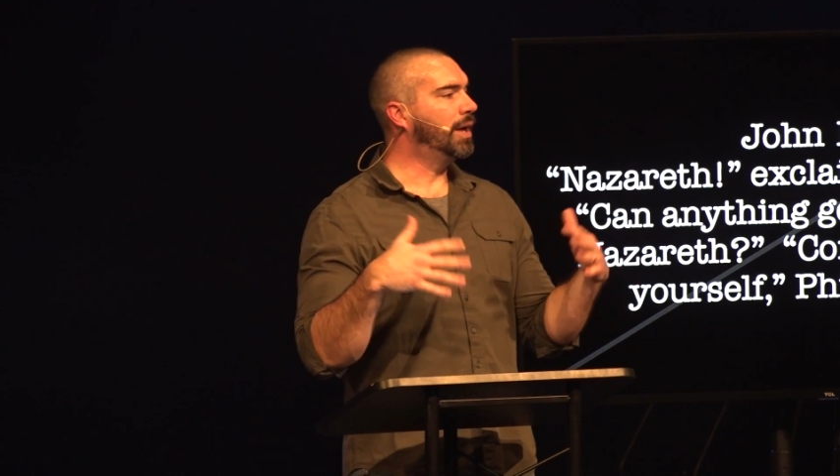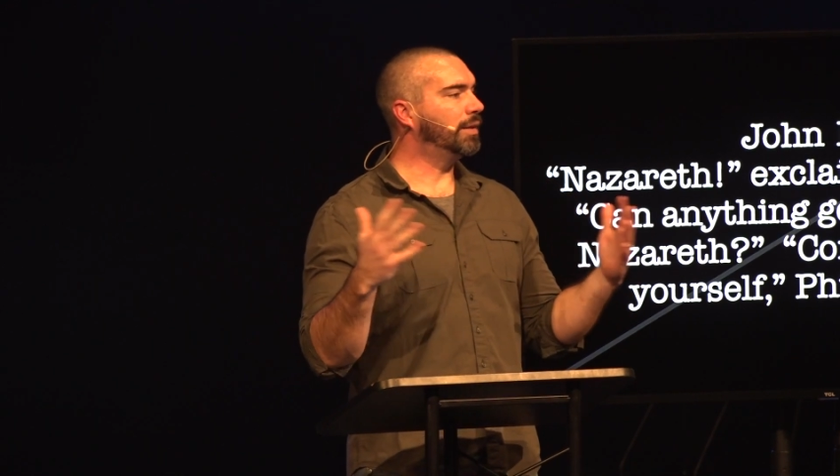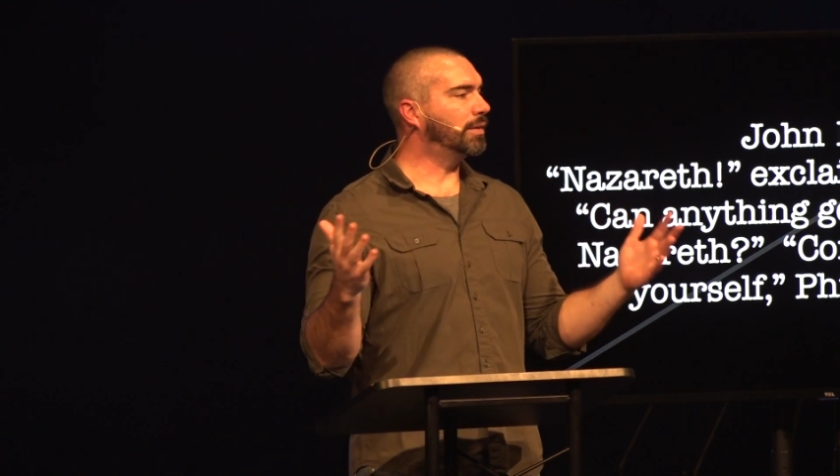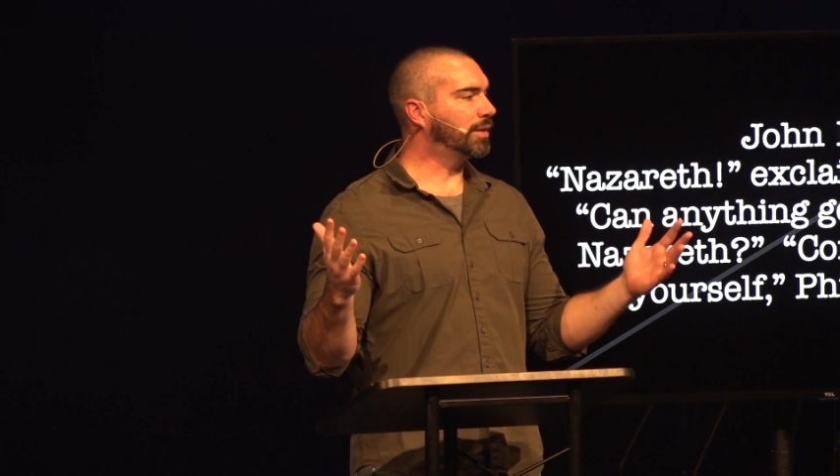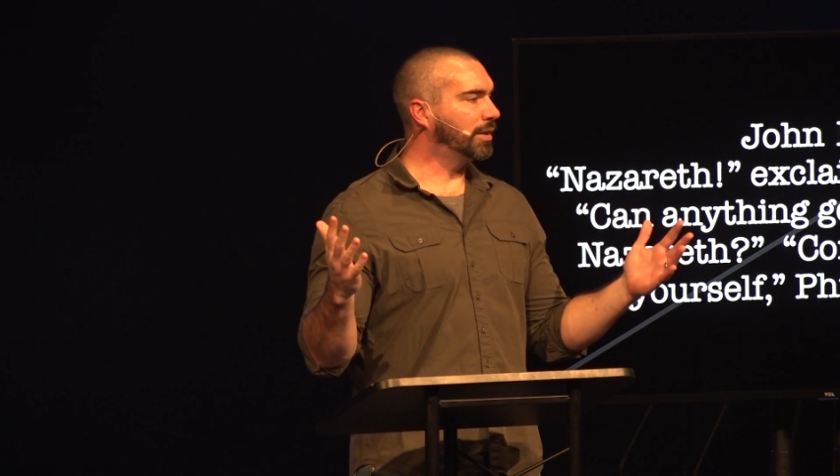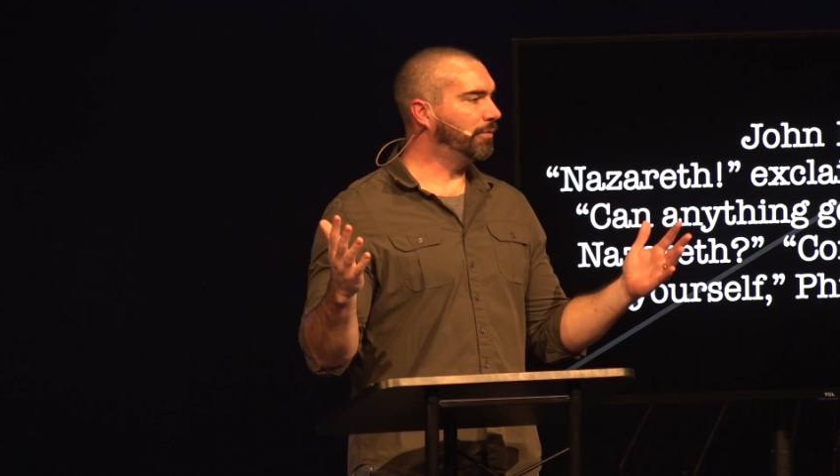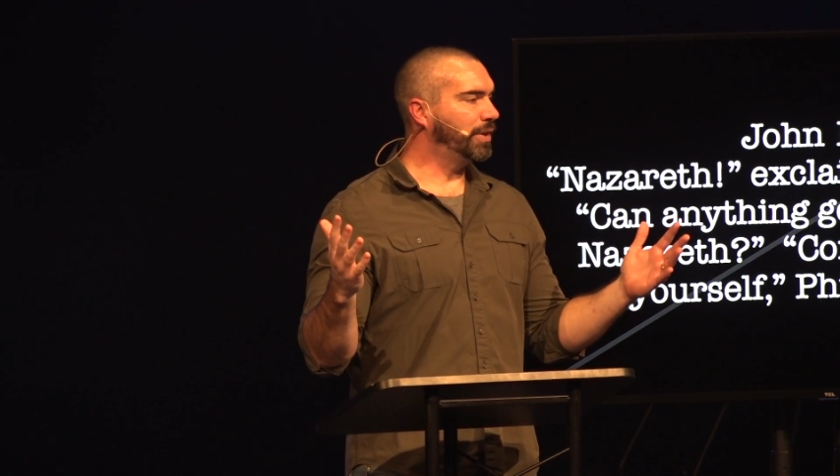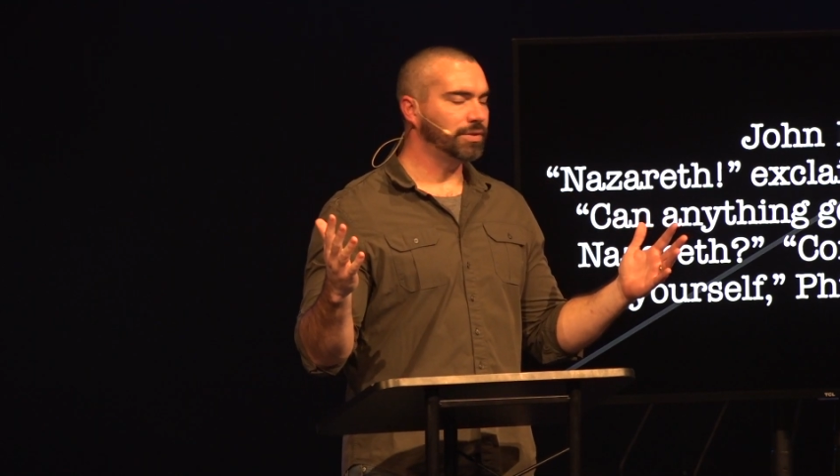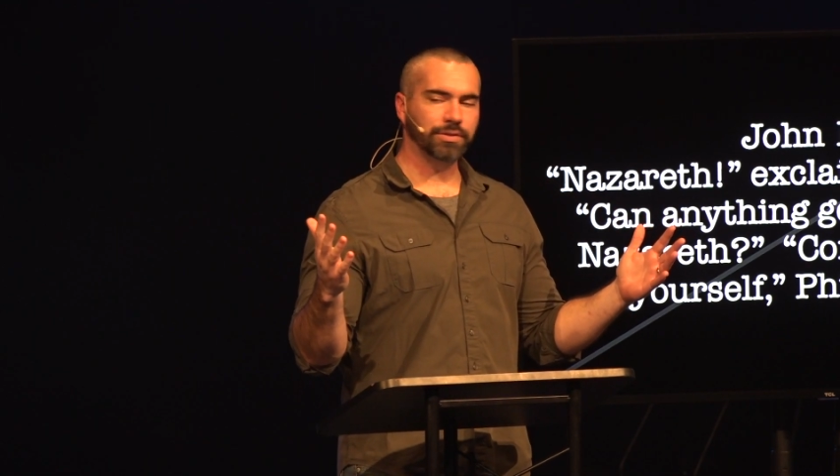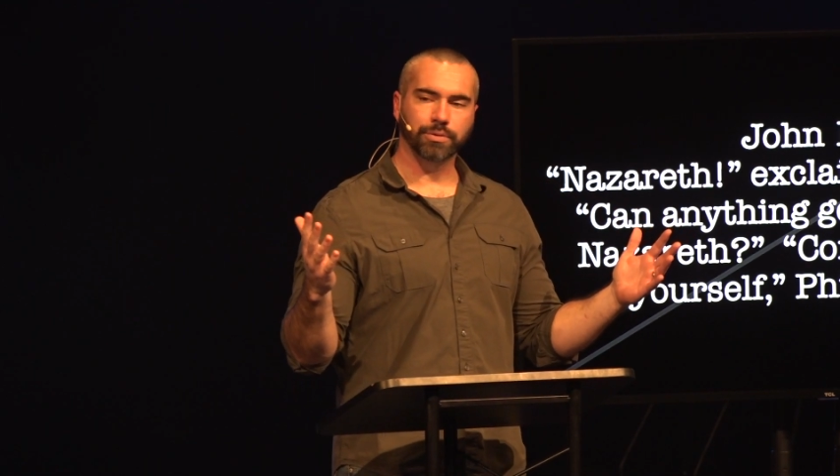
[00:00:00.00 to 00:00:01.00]
and that they're going to
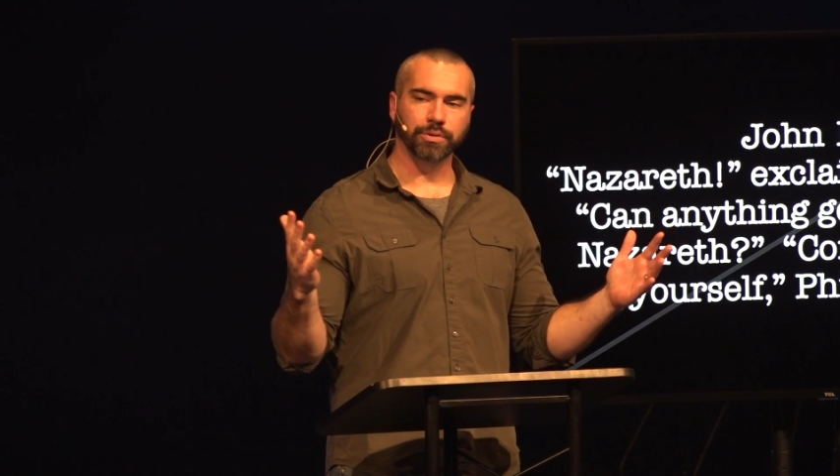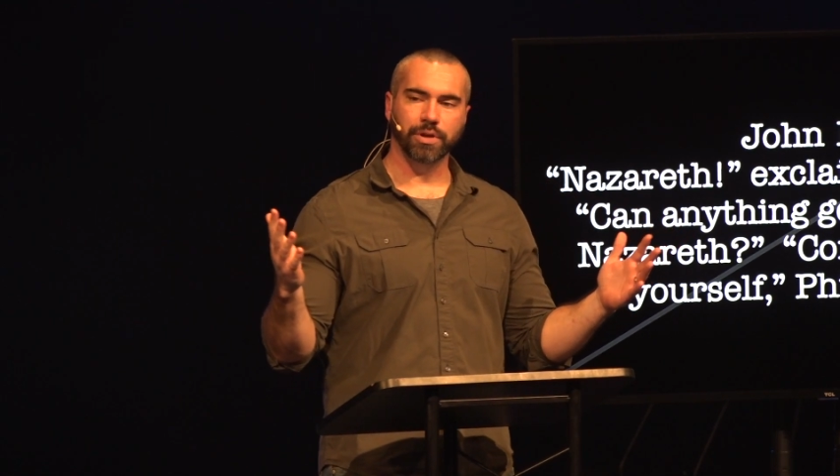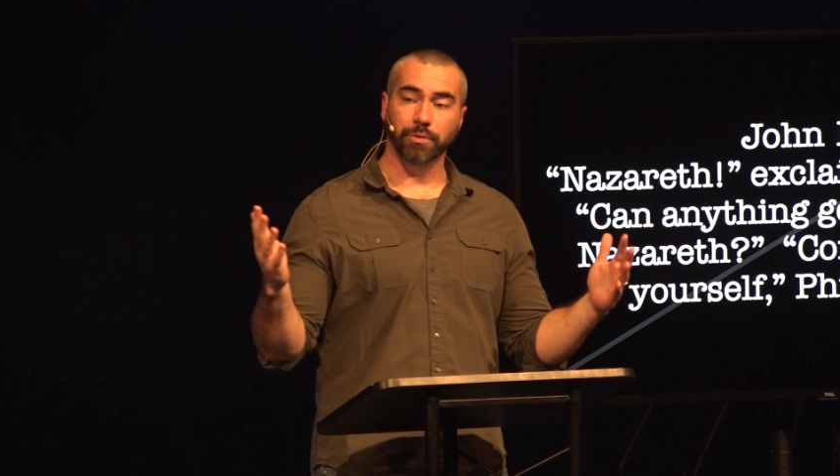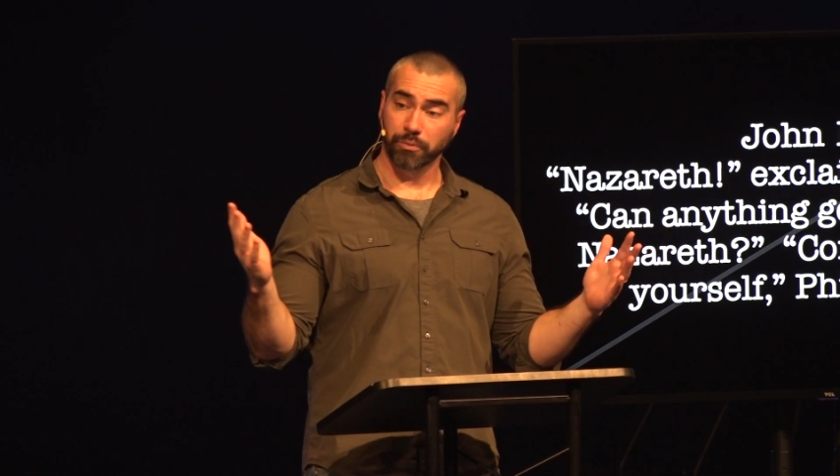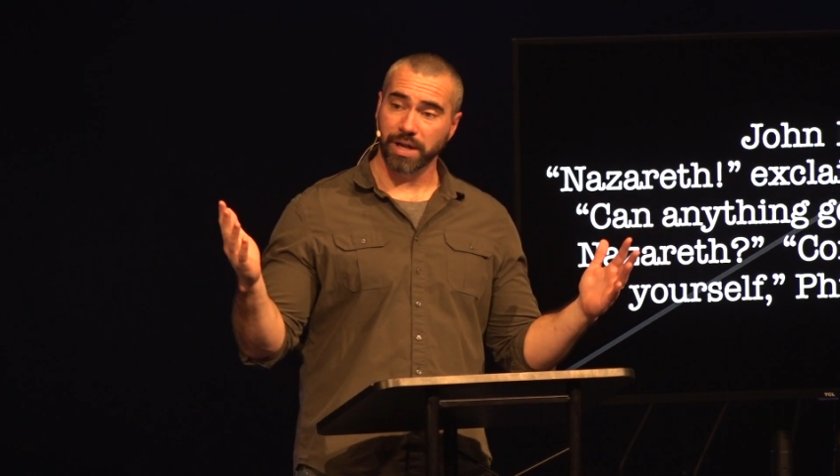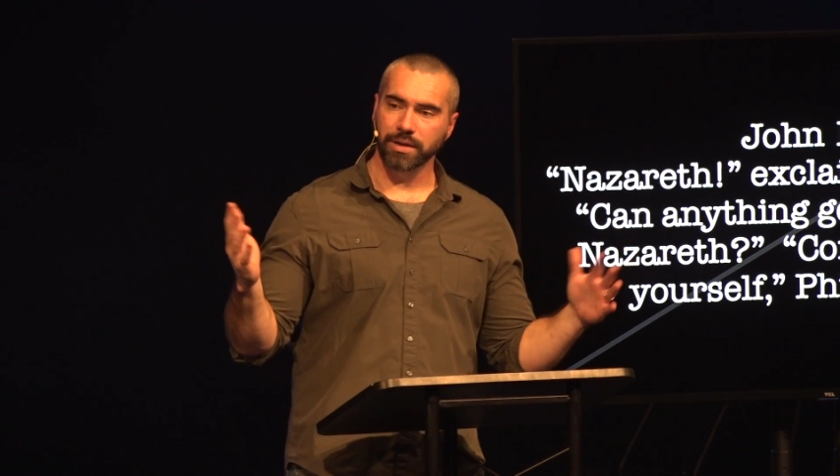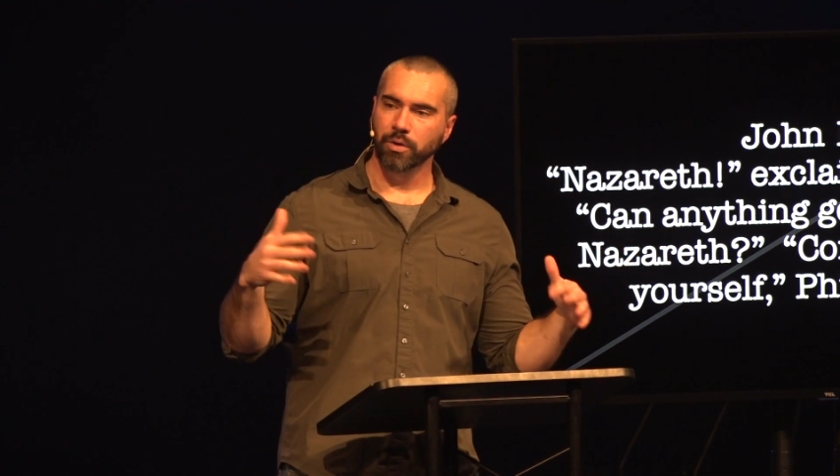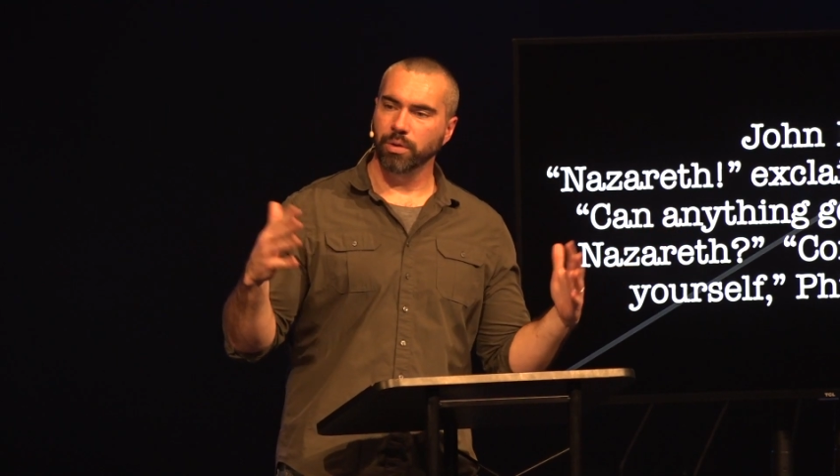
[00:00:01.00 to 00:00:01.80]
eventually screw us over, right?